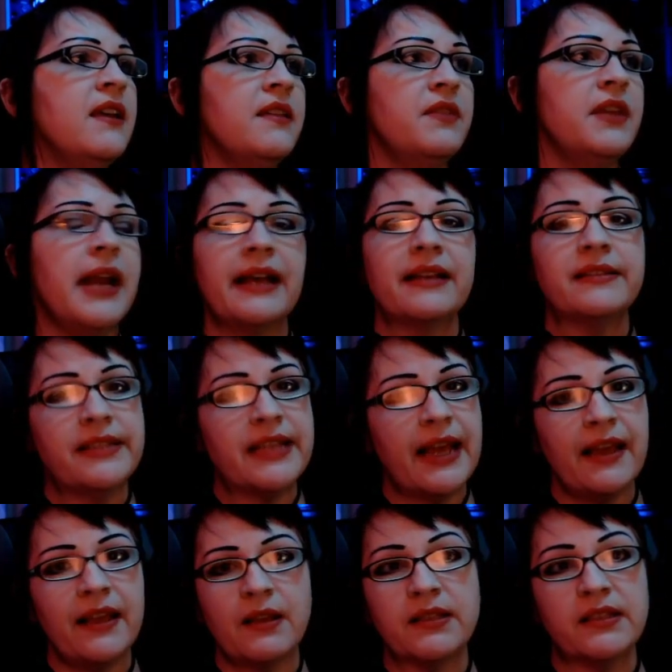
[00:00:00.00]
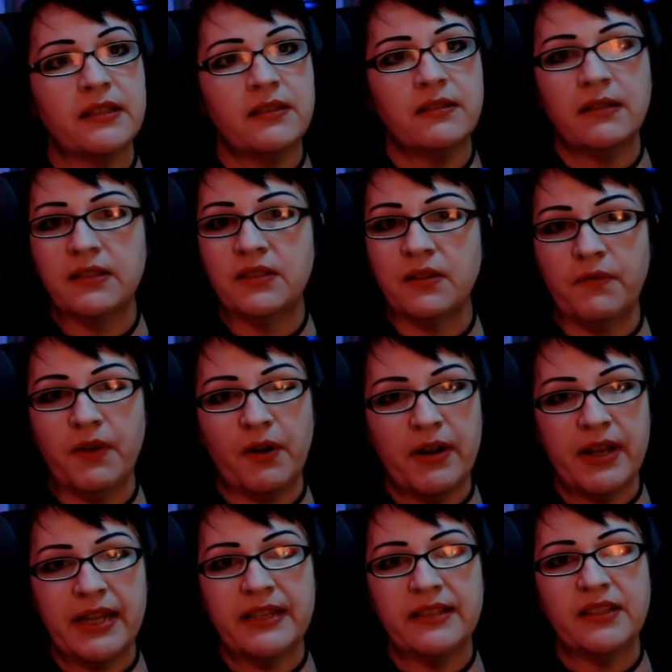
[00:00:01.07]
the next day, because it's a very
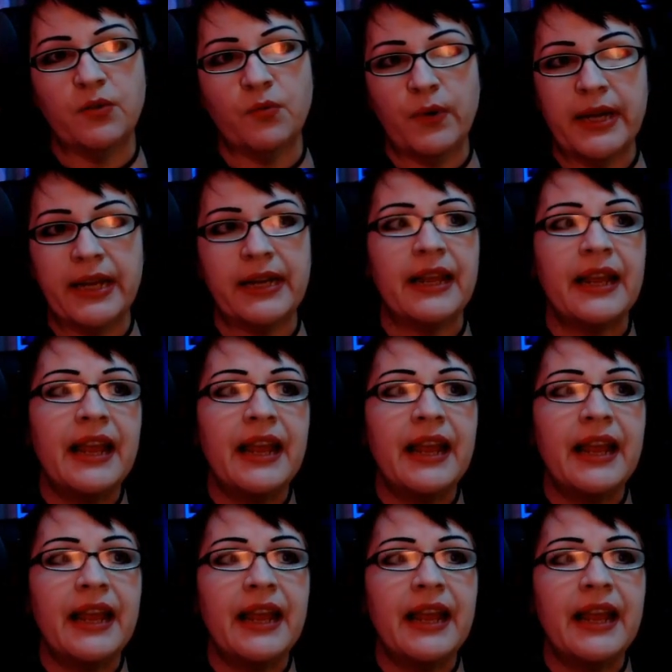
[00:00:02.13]
easy read